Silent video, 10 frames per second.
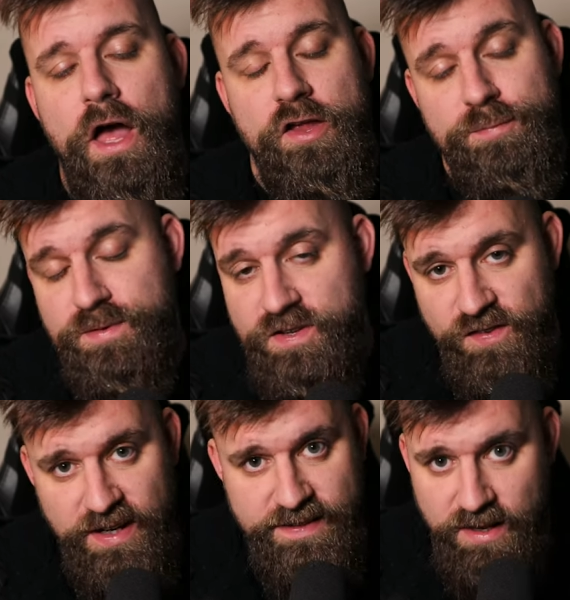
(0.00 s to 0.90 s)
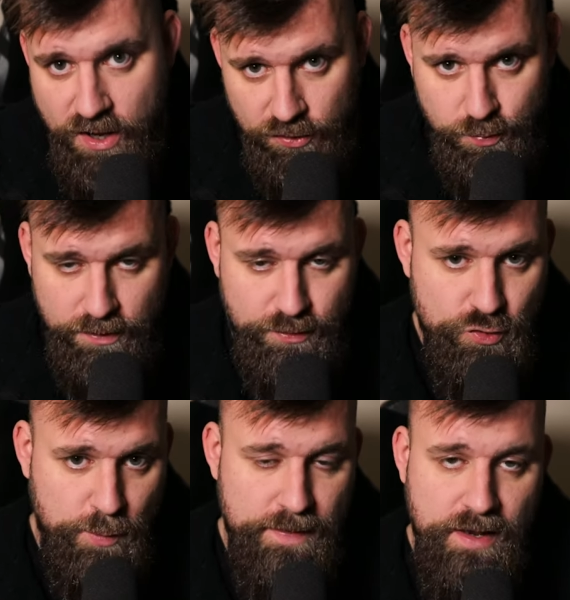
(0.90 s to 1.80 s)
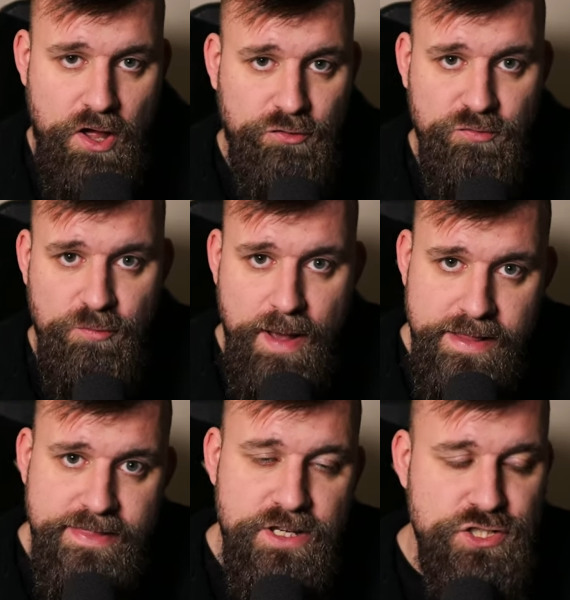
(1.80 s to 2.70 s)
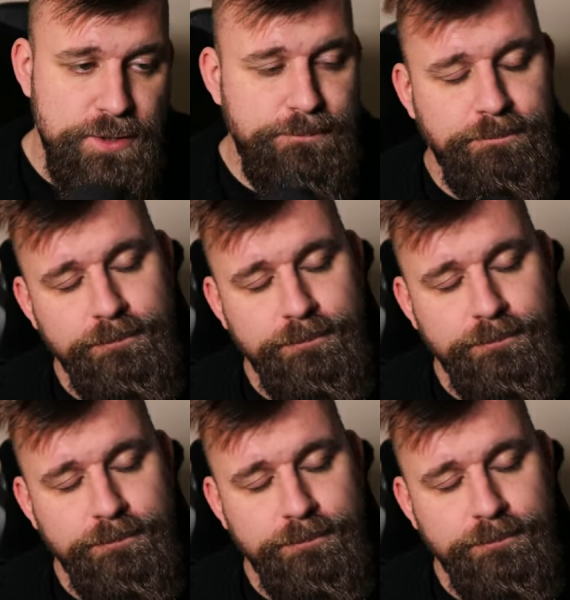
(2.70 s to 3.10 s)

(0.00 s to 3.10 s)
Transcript: specifically the last one, if we talk about the last one from 8th edition,